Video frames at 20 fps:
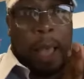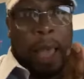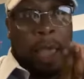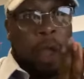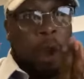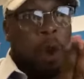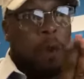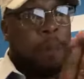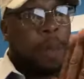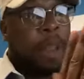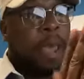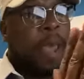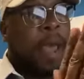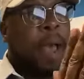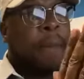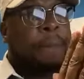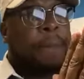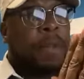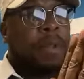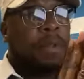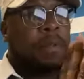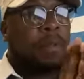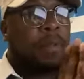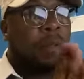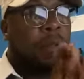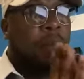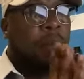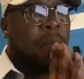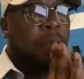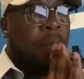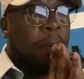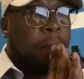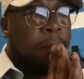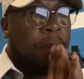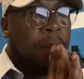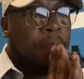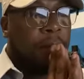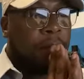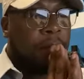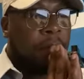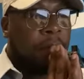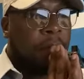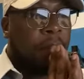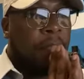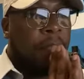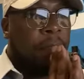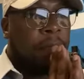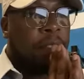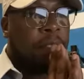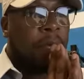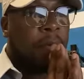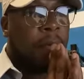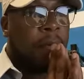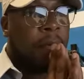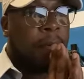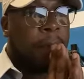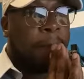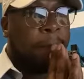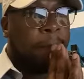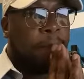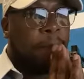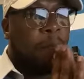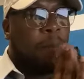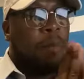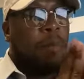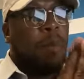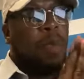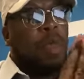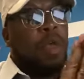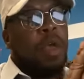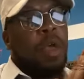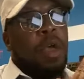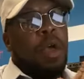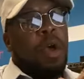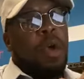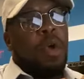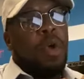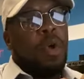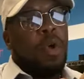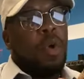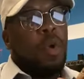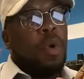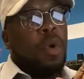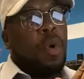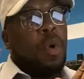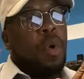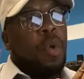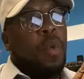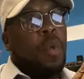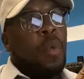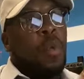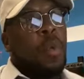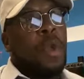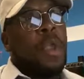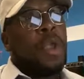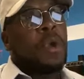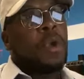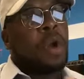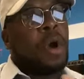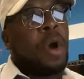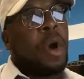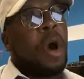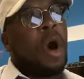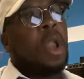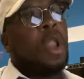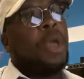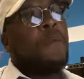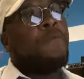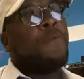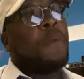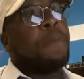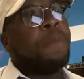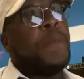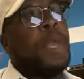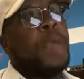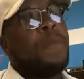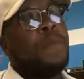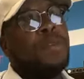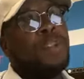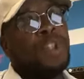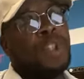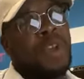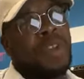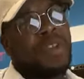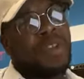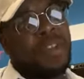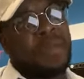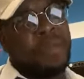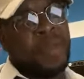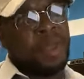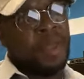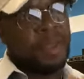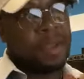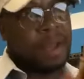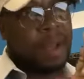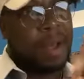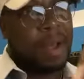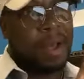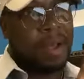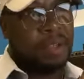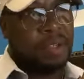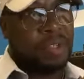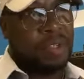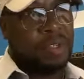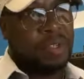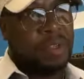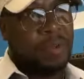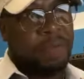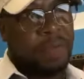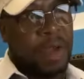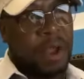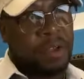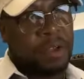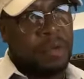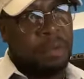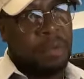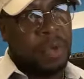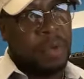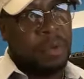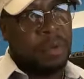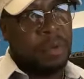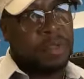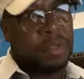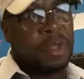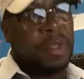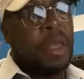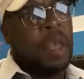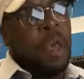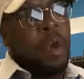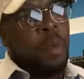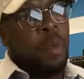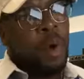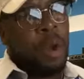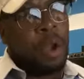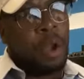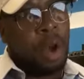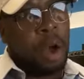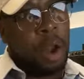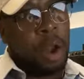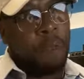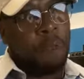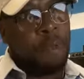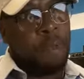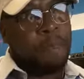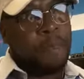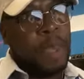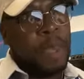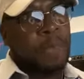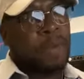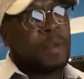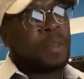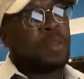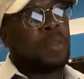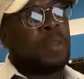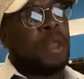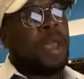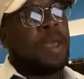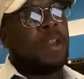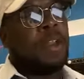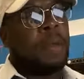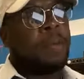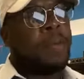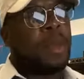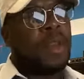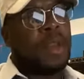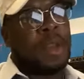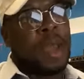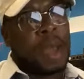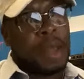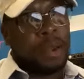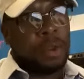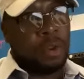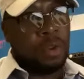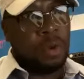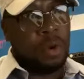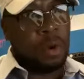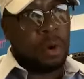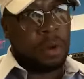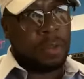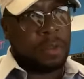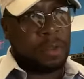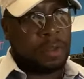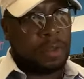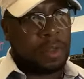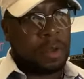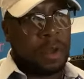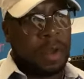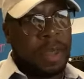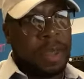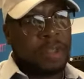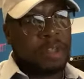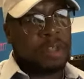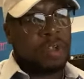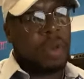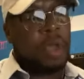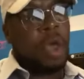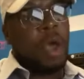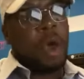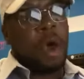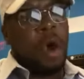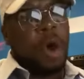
I hope it happens. But at the same time, we are calling for people just to be the conscience of our community. We're calling for people to stand up and not ignore this election.